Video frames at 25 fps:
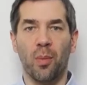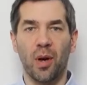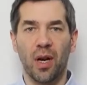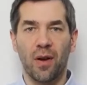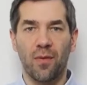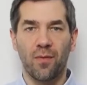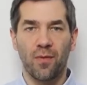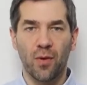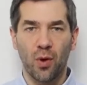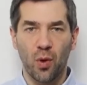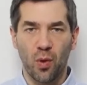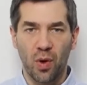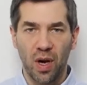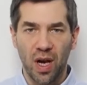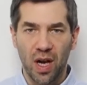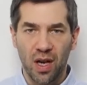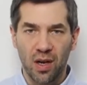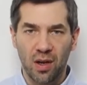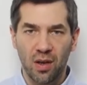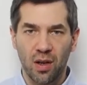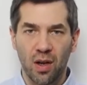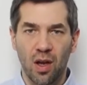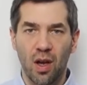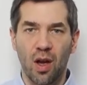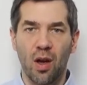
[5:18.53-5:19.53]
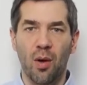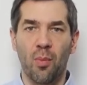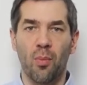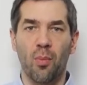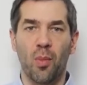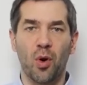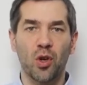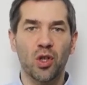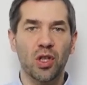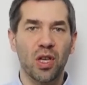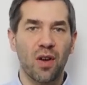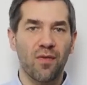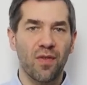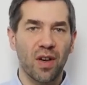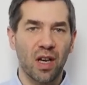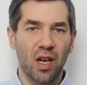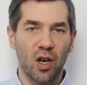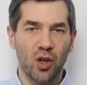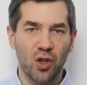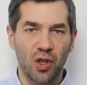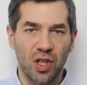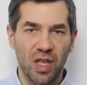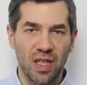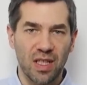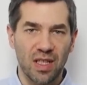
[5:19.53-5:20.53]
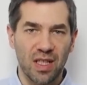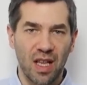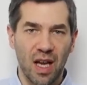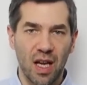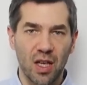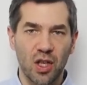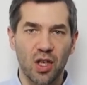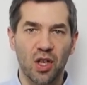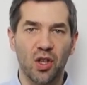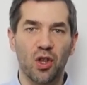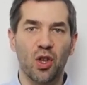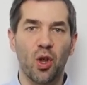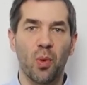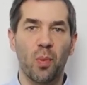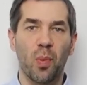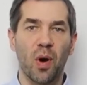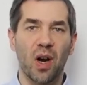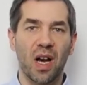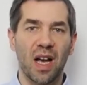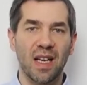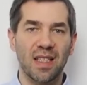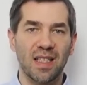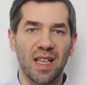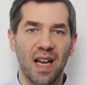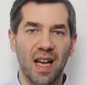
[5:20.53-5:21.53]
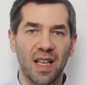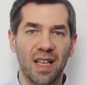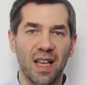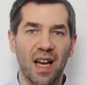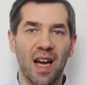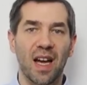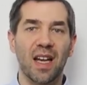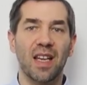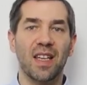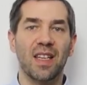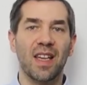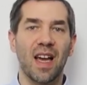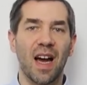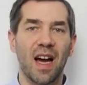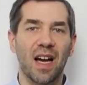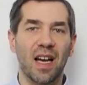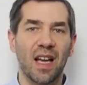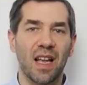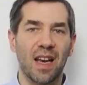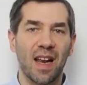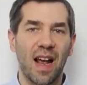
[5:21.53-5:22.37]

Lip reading: The breath viewer can be used to show how to do different dynamics